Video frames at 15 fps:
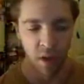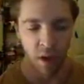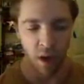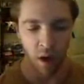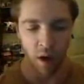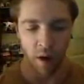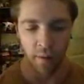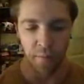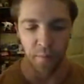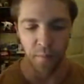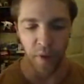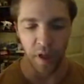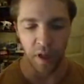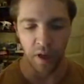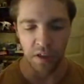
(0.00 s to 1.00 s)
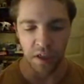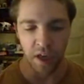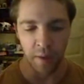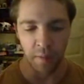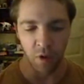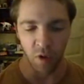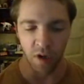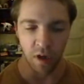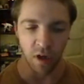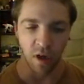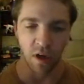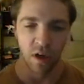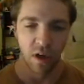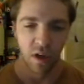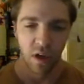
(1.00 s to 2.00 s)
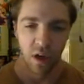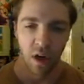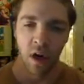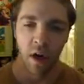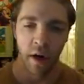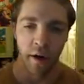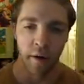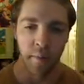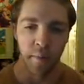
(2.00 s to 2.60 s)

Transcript: as a game creator, I